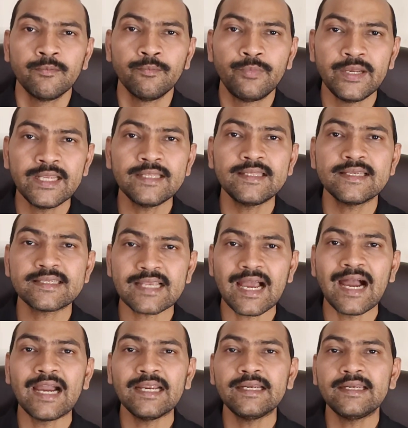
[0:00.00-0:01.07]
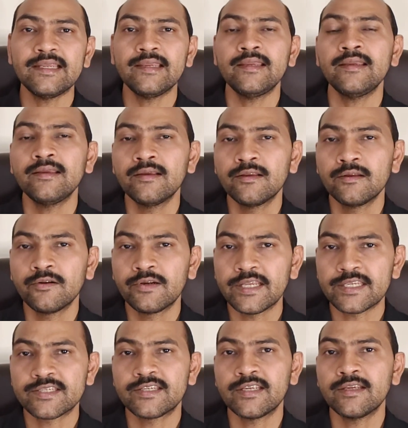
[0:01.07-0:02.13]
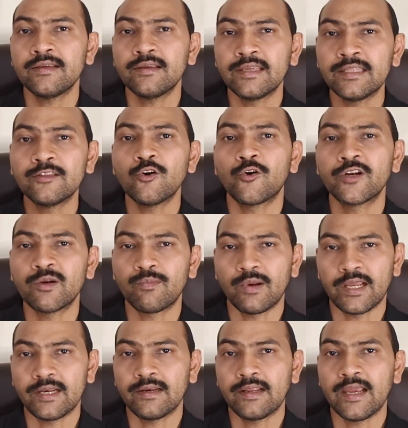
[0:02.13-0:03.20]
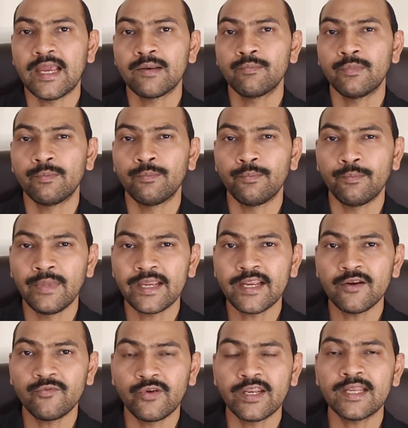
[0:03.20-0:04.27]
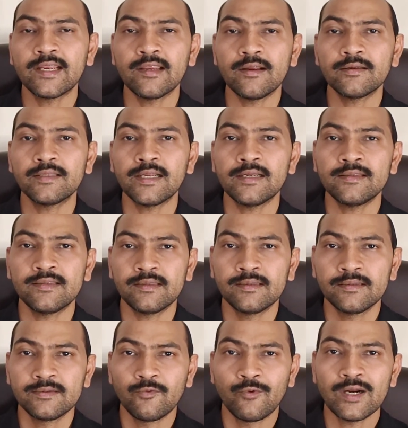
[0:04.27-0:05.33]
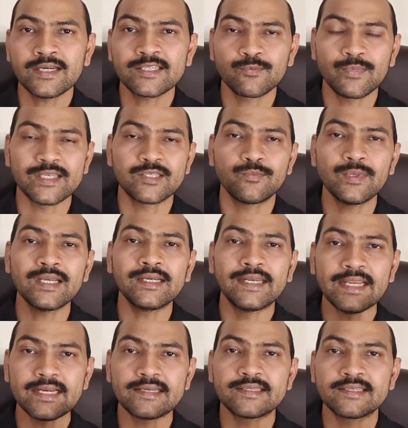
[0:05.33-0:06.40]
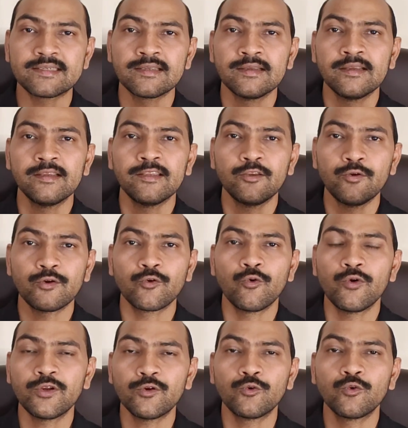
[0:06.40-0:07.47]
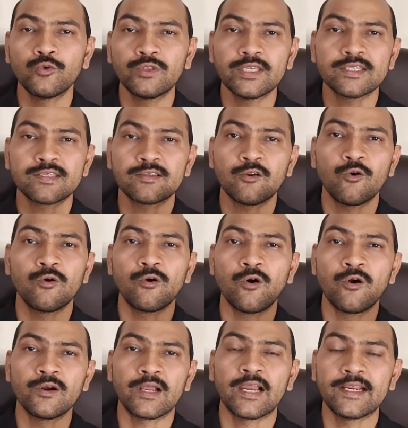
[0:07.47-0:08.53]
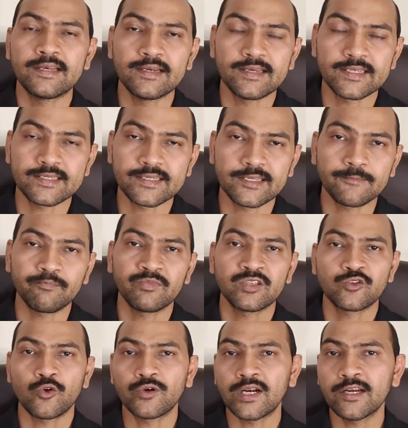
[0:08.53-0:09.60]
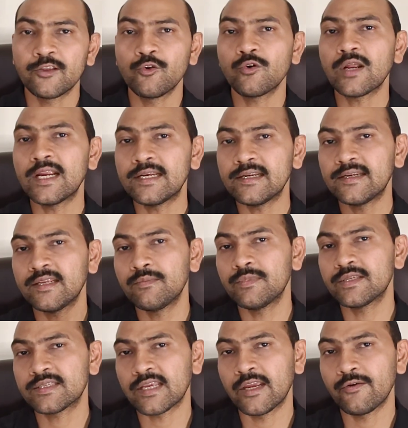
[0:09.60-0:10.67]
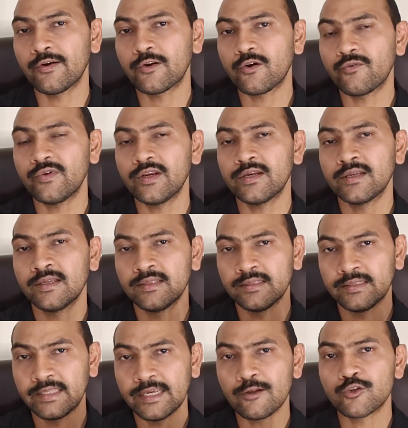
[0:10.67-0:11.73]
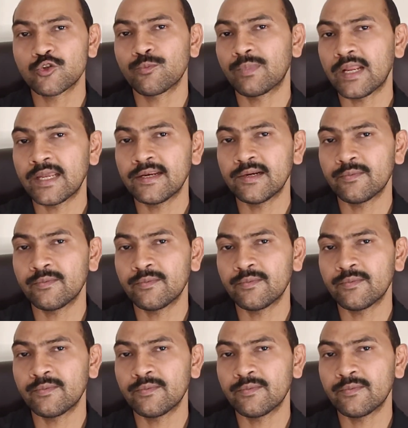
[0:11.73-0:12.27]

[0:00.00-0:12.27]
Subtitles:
bring this IT testing in the audit plan and make it very clear that what specific dates you're going to do this or IT testing, so that your IT team is aware of it. They also plan it